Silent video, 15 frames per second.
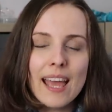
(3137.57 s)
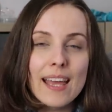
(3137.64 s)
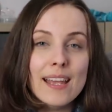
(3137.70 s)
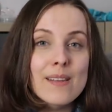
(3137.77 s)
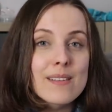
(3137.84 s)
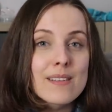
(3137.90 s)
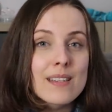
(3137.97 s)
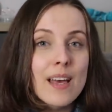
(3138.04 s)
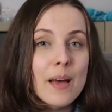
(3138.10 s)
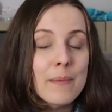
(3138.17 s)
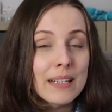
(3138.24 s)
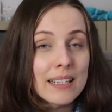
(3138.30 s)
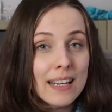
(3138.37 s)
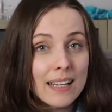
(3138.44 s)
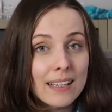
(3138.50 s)
And
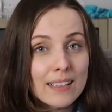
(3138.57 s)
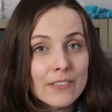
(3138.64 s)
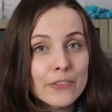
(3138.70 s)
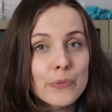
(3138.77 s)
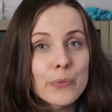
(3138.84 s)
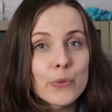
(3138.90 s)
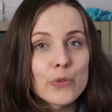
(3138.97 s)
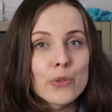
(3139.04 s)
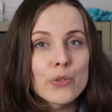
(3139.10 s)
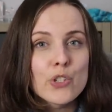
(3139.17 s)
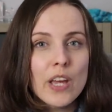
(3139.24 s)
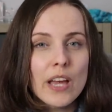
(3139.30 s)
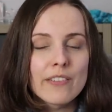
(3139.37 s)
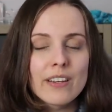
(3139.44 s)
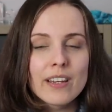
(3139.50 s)
Magdalena from Wolfville
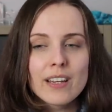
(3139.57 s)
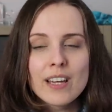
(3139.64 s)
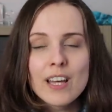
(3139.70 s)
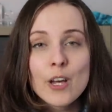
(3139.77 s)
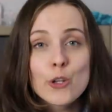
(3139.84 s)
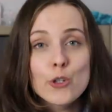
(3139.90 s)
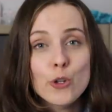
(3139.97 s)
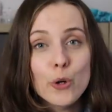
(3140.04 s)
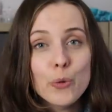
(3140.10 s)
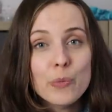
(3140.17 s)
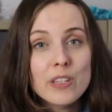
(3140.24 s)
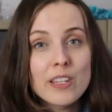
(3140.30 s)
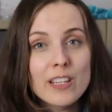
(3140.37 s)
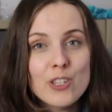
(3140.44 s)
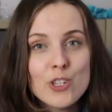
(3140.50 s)
Shafa showed
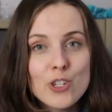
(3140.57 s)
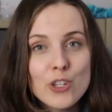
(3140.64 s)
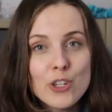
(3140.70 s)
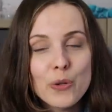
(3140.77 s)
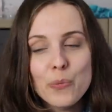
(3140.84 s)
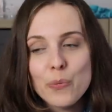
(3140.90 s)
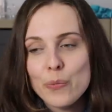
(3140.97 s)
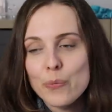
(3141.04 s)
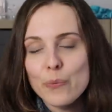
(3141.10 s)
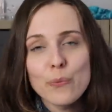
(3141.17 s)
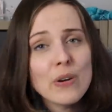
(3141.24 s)
me that she